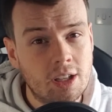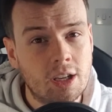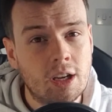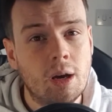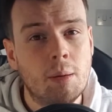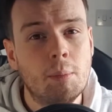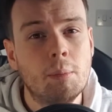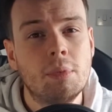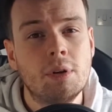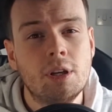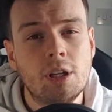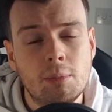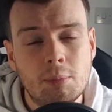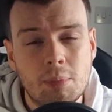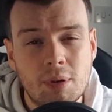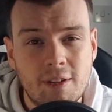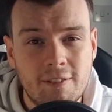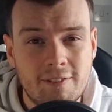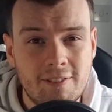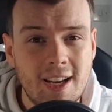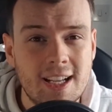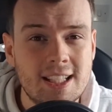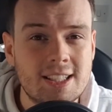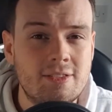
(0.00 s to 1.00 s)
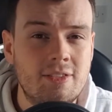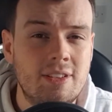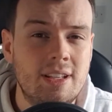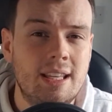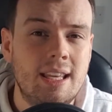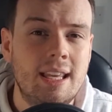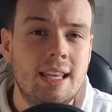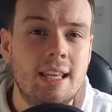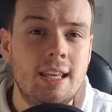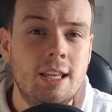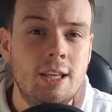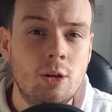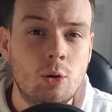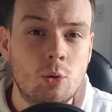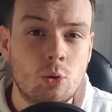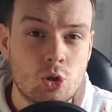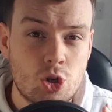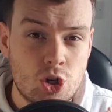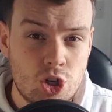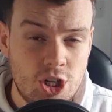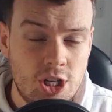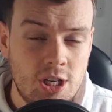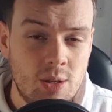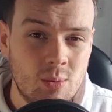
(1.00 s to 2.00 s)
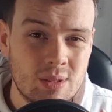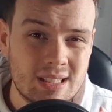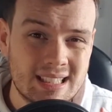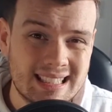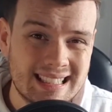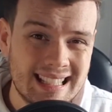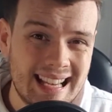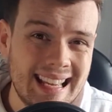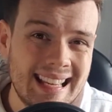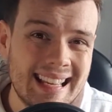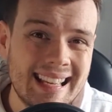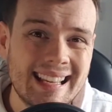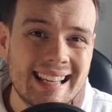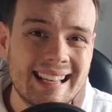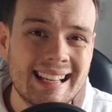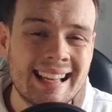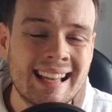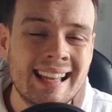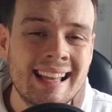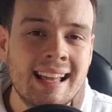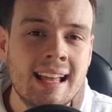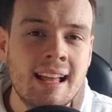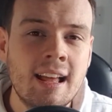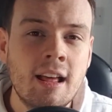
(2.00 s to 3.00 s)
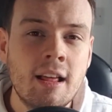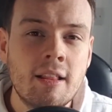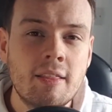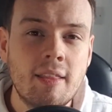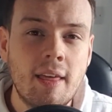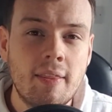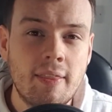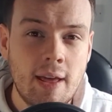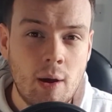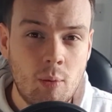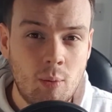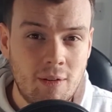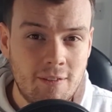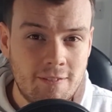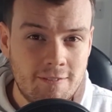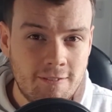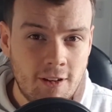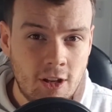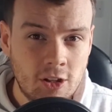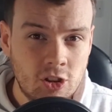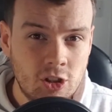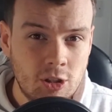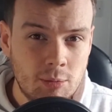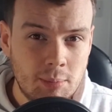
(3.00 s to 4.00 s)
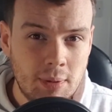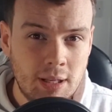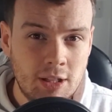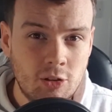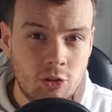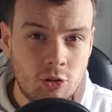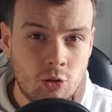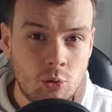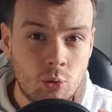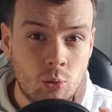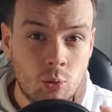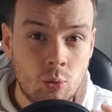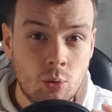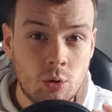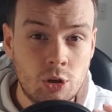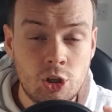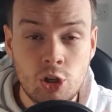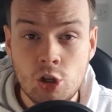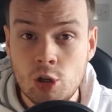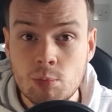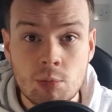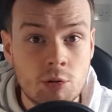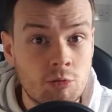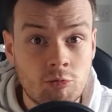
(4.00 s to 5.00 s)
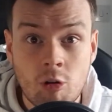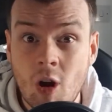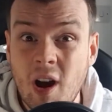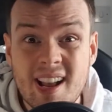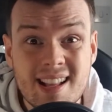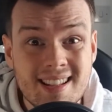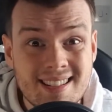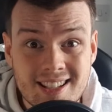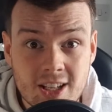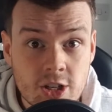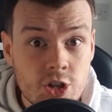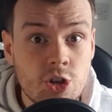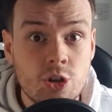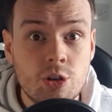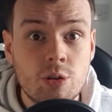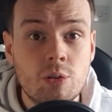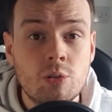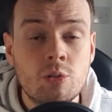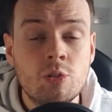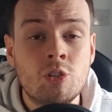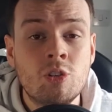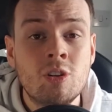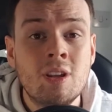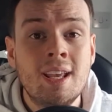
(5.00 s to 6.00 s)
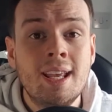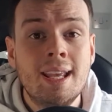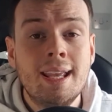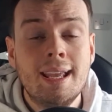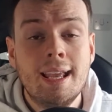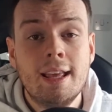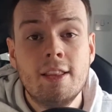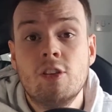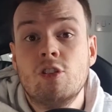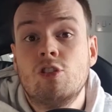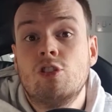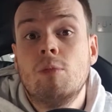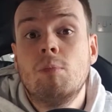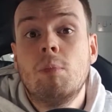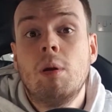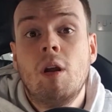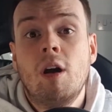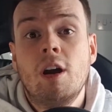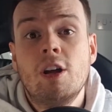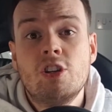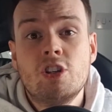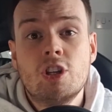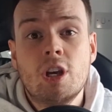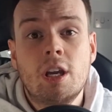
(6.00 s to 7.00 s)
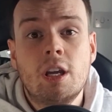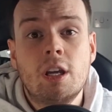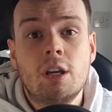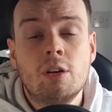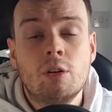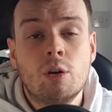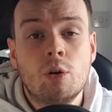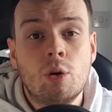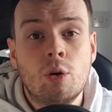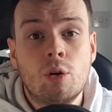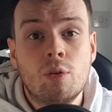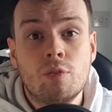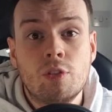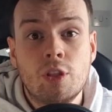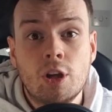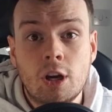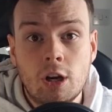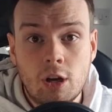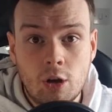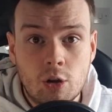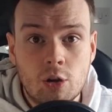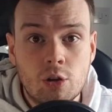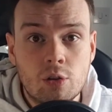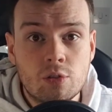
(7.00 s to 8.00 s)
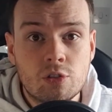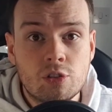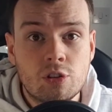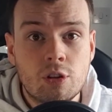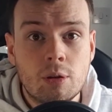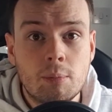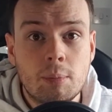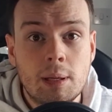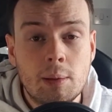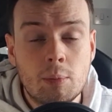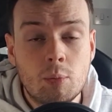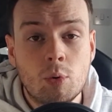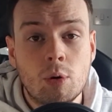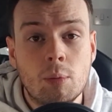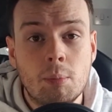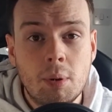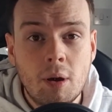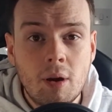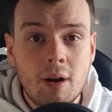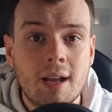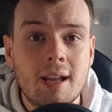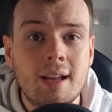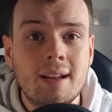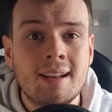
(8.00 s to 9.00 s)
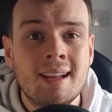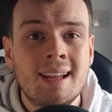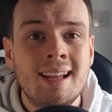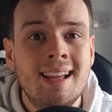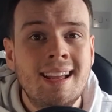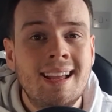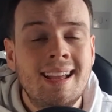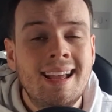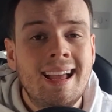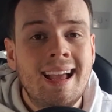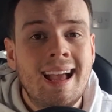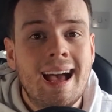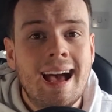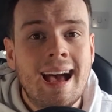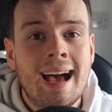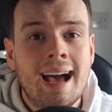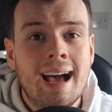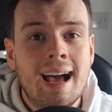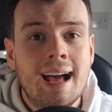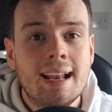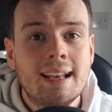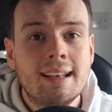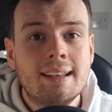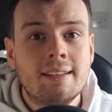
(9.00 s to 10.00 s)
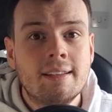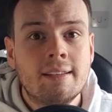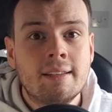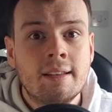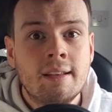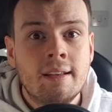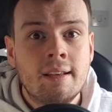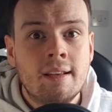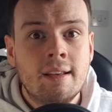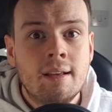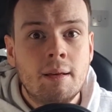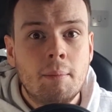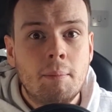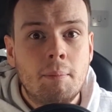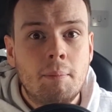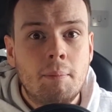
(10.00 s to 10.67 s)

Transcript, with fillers: the company, but effectively he or she was saying that there were fundamental human rights issues in the supply chain of the clothes that people were buying. And